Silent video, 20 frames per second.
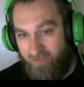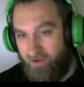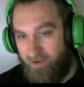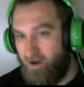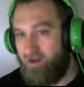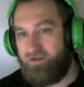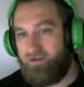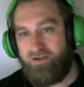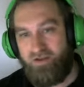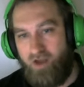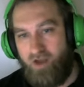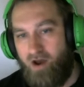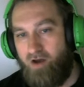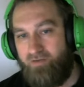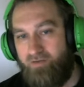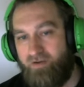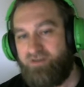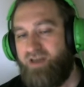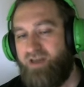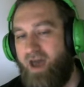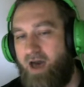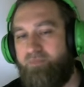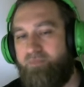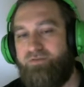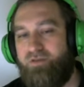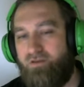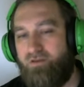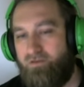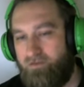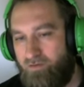There is no, there's
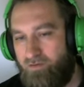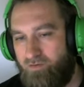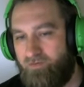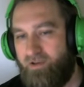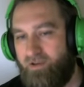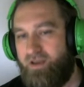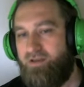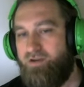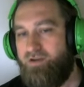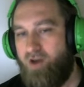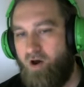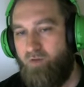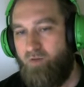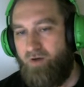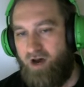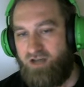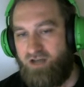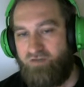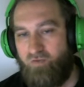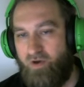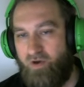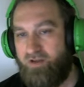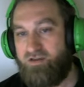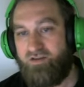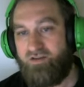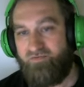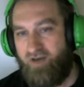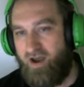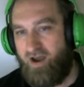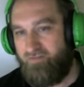absolutely no possible way to
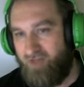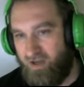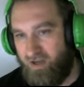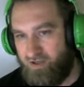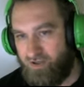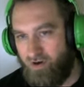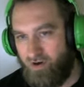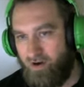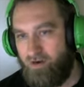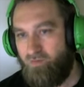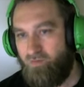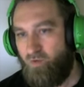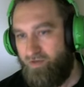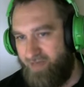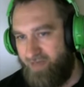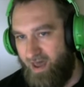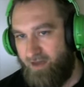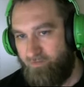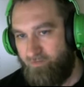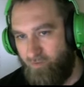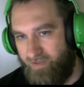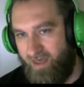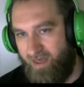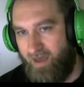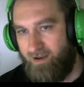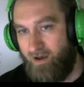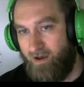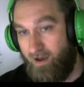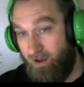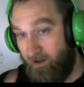survive next turn with that, with that,
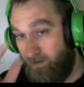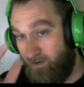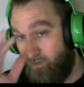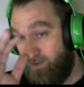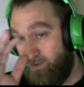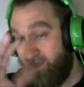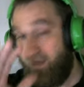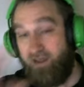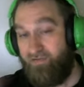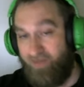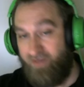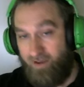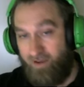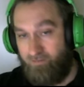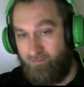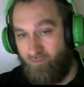uh, with anything,